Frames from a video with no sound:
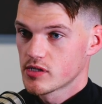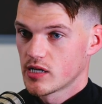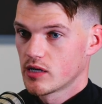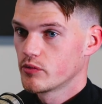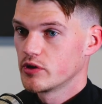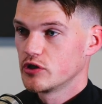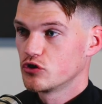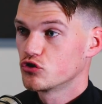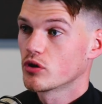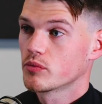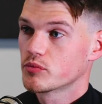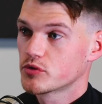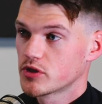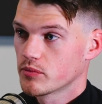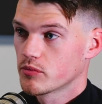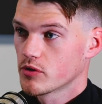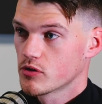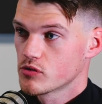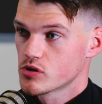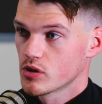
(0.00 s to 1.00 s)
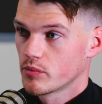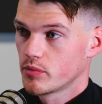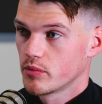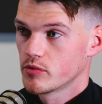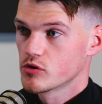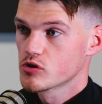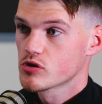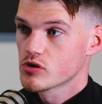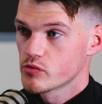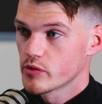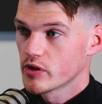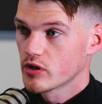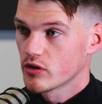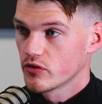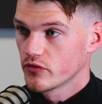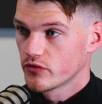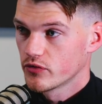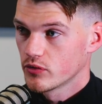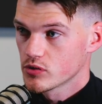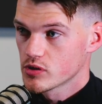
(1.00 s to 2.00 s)
Now, we drop ship those supplements because we couldn't
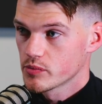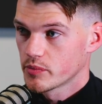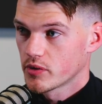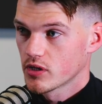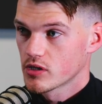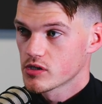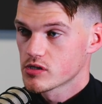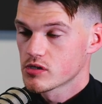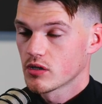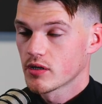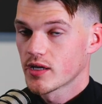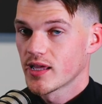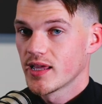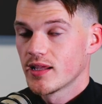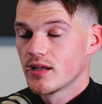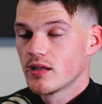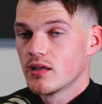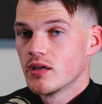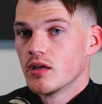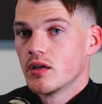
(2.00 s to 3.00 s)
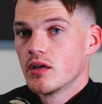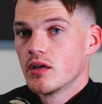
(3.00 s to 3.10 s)
afford to buy the stock in.